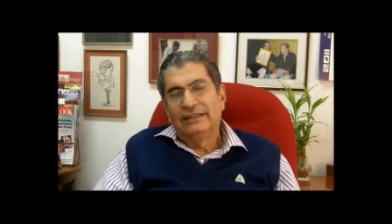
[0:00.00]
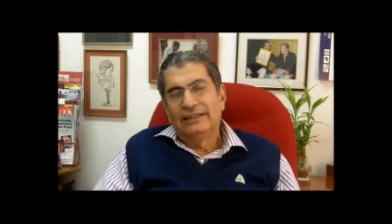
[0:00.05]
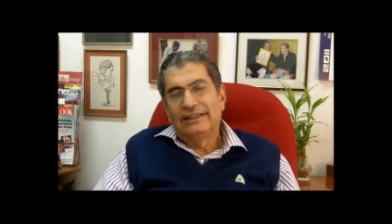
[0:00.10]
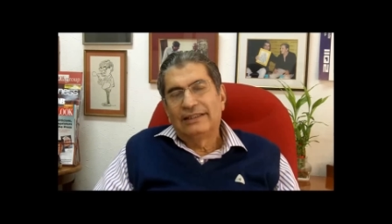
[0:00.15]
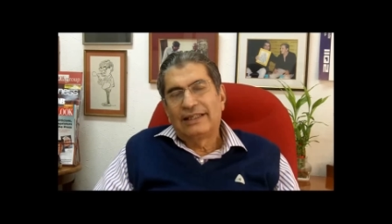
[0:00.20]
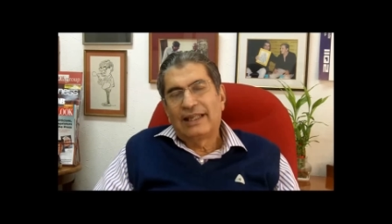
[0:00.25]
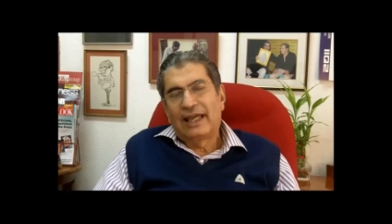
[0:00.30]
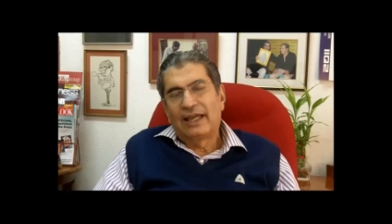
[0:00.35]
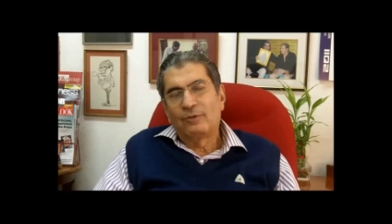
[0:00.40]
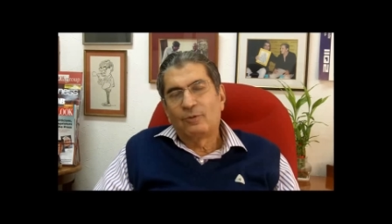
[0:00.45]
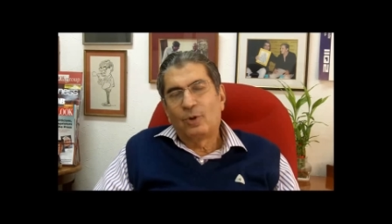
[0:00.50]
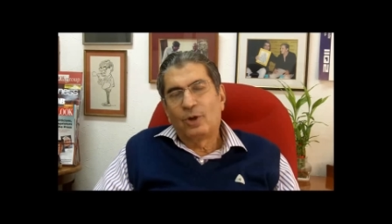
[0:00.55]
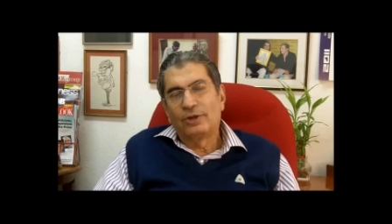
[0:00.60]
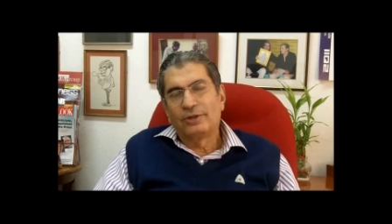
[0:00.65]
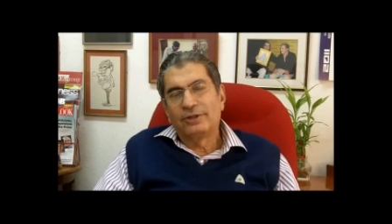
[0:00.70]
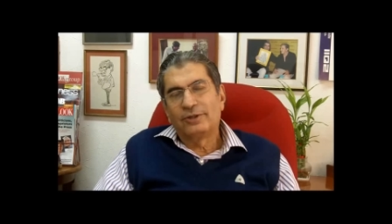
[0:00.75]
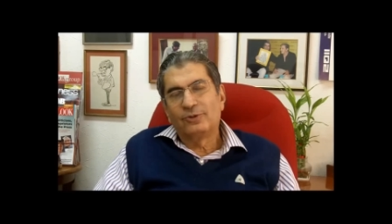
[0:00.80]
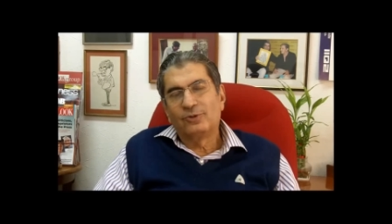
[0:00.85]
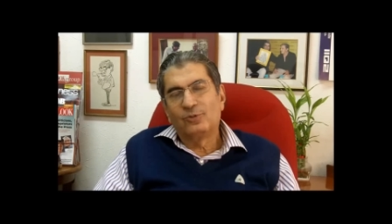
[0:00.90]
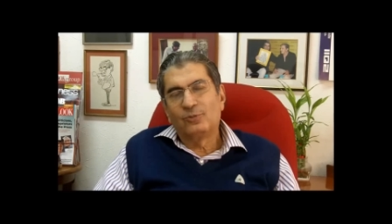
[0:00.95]
that I
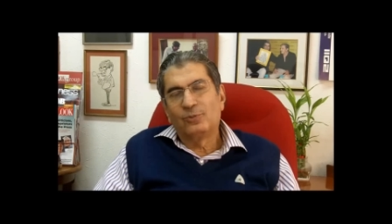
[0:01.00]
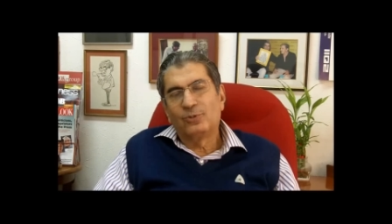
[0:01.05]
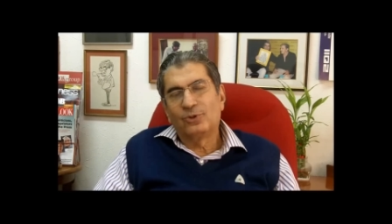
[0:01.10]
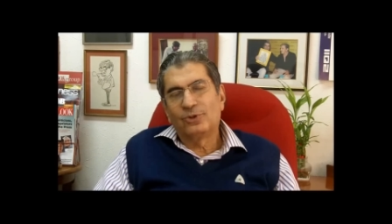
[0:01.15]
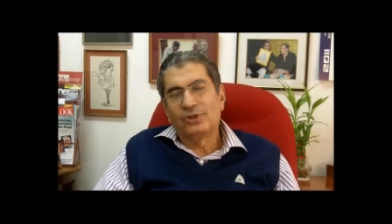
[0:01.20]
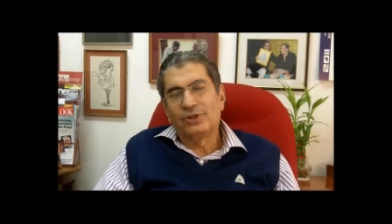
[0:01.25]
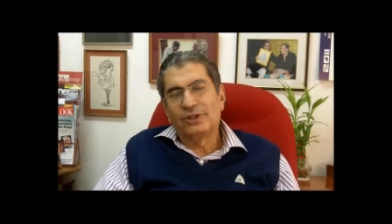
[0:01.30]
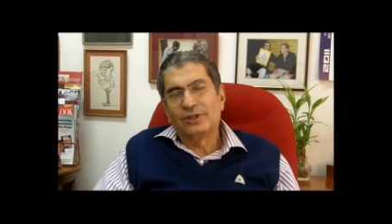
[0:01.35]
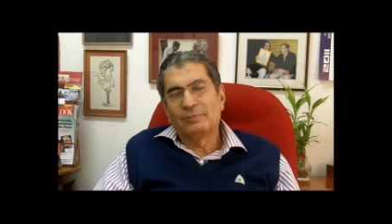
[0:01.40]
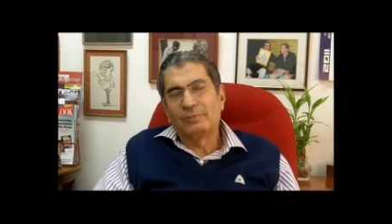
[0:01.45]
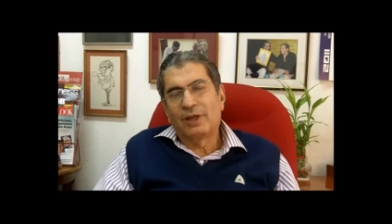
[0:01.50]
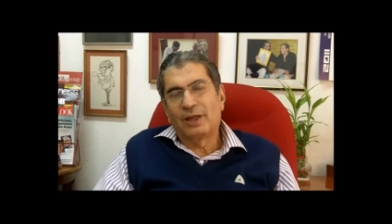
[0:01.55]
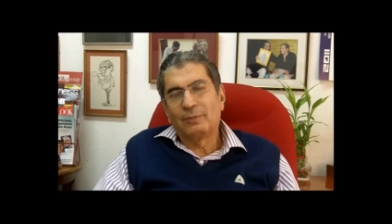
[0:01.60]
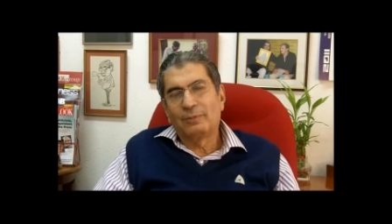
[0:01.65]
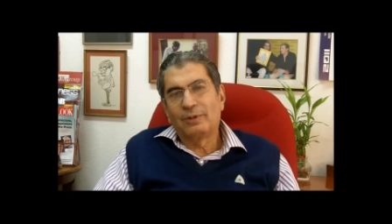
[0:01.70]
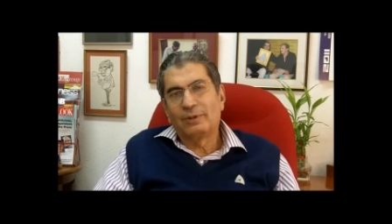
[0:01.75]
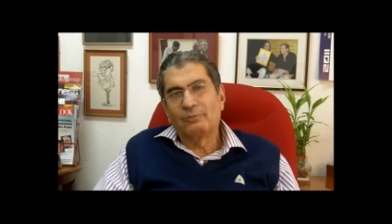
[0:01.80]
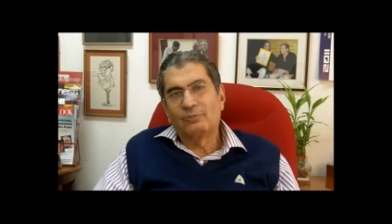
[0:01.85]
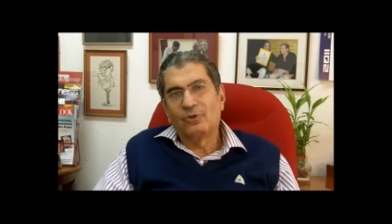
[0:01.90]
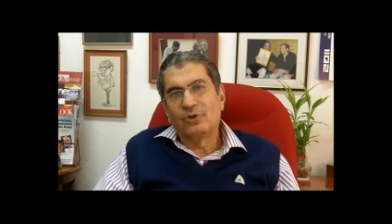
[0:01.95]
wanted to put in
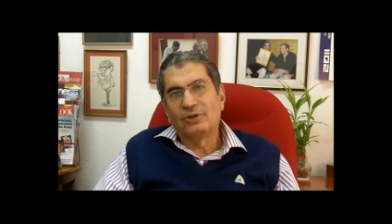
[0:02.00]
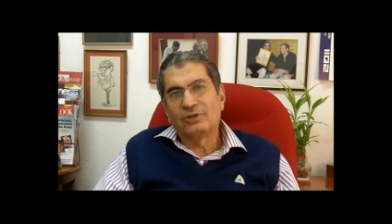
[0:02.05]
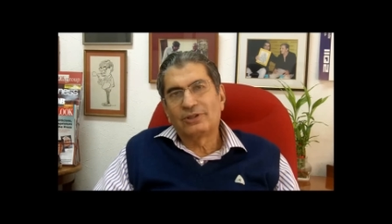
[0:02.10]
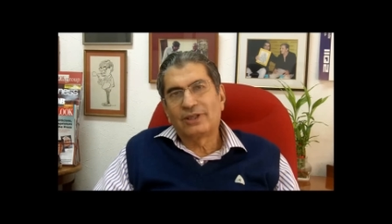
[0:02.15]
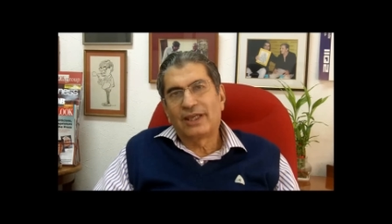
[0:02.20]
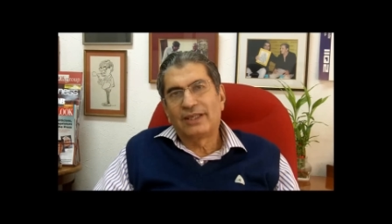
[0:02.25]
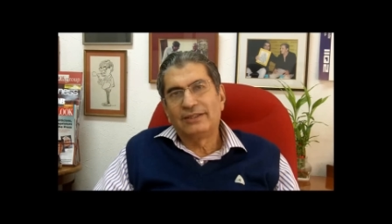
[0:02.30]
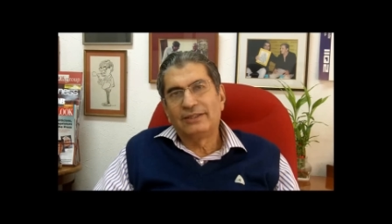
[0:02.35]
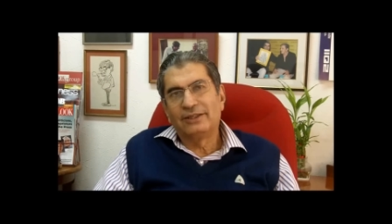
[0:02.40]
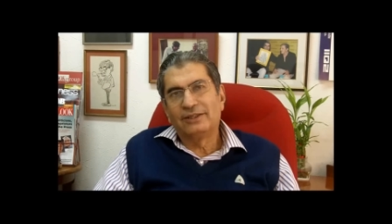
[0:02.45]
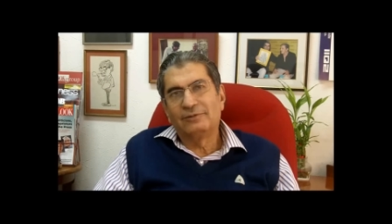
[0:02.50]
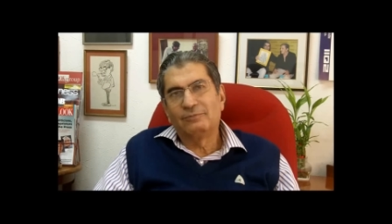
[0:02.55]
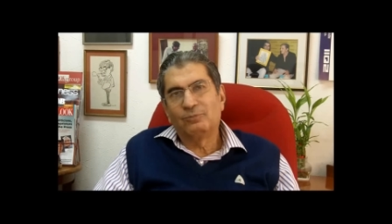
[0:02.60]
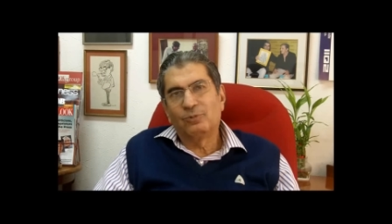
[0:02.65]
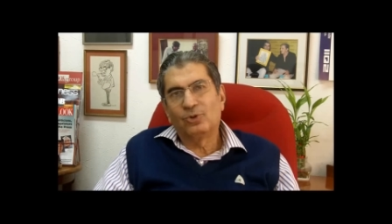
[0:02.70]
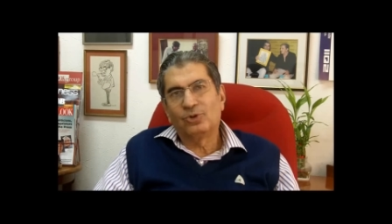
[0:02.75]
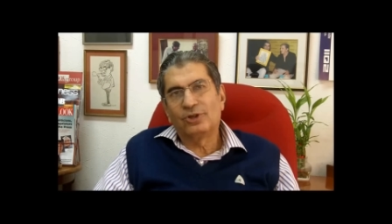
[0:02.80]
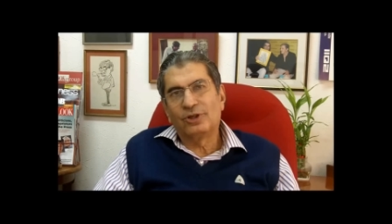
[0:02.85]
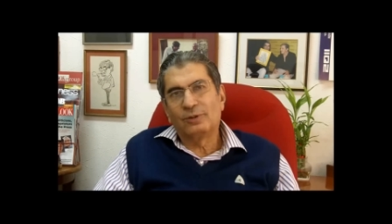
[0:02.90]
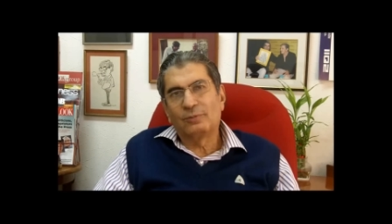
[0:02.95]
my memoirs, I did
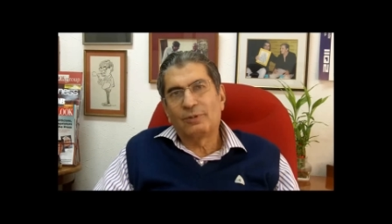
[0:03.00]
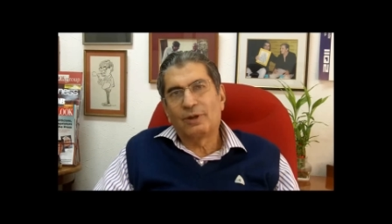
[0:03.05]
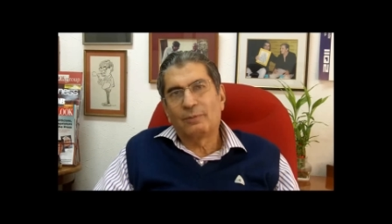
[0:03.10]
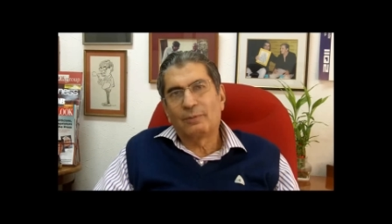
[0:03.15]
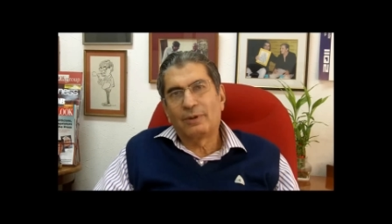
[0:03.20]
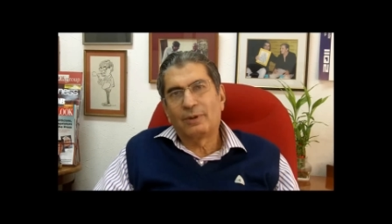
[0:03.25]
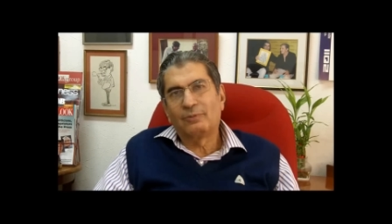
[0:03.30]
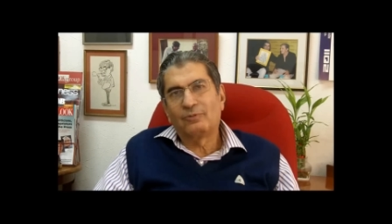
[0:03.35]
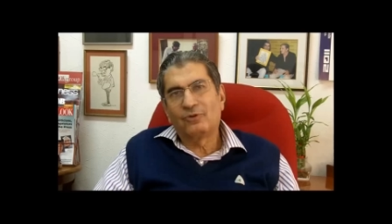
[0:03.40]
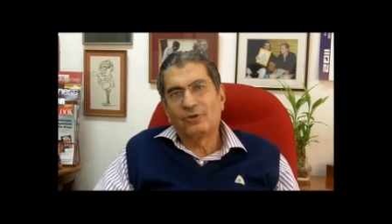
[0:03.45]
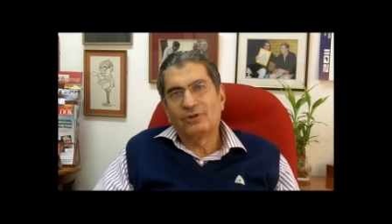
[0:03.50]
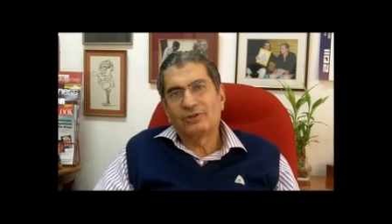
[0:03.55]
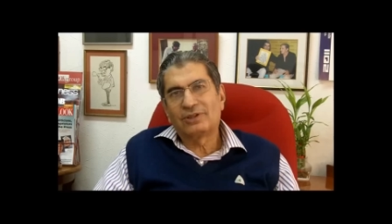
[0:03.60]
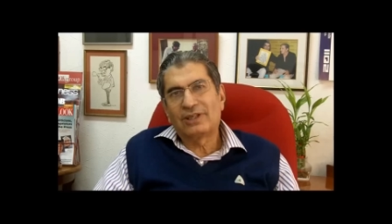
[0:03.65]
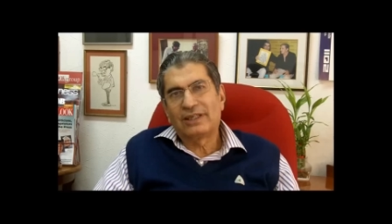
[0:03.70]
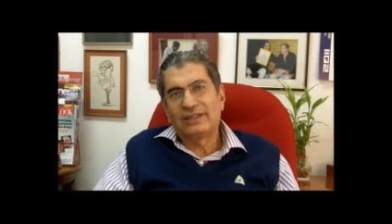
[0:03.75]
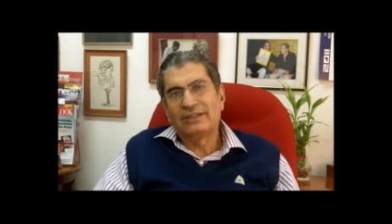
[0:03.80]
put in my memoirs.